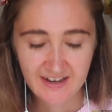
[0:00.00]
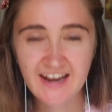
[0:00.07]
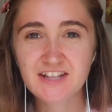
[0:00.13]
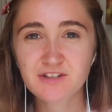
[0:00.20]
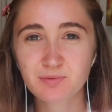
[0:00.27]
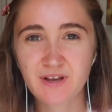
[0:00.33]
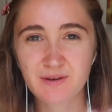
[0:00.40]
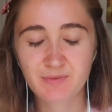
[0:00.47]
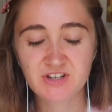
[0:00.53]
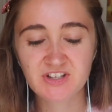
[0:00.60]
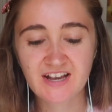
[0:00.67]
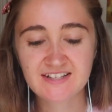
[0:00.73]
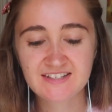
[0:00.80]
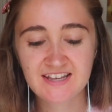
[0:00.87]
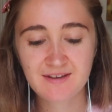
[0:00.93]
It's weird because
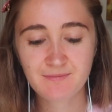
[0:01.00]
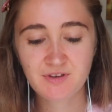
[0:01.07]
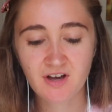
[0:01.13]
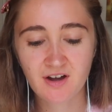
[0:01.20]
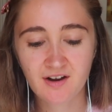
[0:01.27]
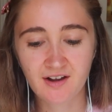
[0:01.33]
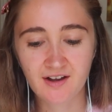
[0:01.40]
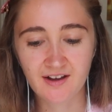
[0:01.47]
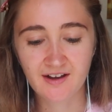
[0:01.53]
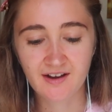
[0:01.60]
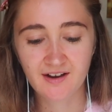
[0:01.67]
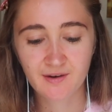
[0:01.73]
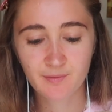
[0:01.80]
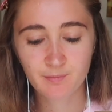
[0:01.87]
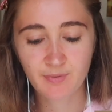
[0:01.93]
I seem
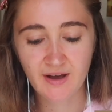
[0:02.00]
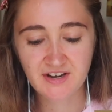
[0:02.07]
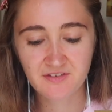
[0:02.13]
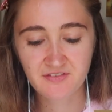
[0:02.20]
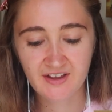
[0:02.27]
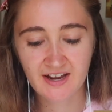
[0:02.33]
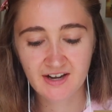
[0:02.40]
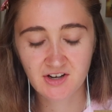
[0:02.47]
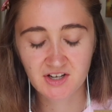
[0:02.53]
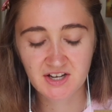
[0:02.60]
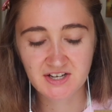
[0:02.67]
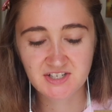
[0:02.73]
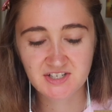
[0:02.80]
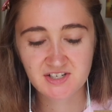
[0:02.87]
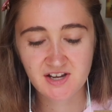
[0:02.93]
younger, but I don't think I look
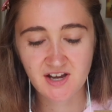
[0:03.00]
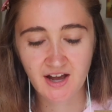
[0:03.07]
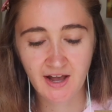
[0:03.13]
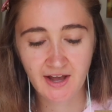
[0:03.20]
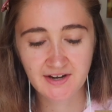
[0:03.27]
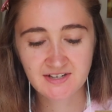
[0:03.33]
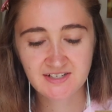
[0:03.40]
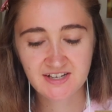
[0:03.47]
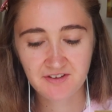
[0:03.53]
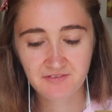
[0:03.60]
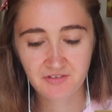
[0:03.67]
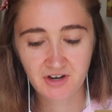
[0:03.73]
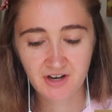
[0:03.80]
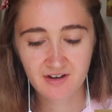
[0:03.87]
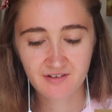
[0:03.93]
a ton
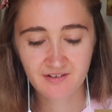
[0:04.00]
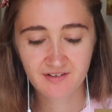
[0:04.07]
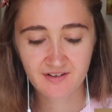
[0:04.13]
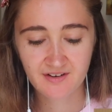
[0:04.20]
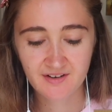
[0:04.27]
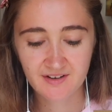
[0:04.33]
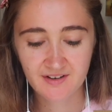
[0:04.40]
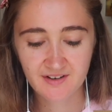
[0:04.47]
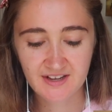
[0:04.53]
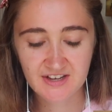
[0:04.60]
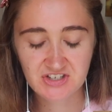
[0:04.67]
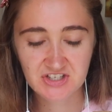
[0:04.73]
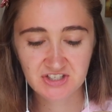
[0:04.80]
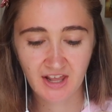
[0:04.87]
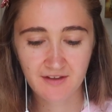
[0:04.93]
different.
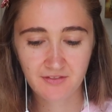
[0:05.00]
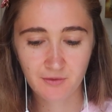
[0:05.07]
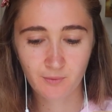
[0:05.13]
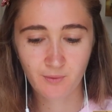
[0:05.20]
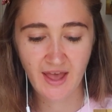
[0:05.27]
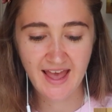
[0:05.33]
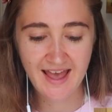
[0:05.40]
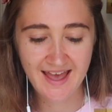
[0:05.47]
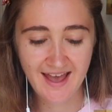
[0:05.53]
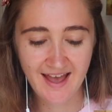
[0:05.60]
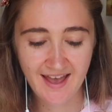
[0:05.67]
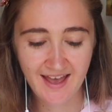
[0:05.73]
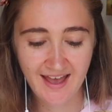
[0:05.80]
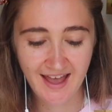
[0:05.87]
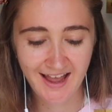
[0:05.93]
It's just kind of the way
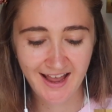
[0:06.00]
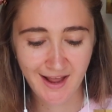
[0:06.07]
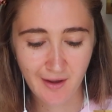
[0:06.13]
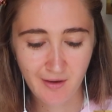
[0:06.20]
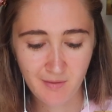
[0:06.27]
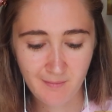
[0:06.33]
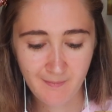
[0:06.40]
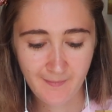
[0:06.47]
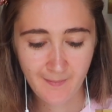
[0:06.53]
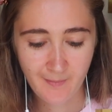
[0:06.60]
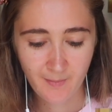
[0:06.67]
I am.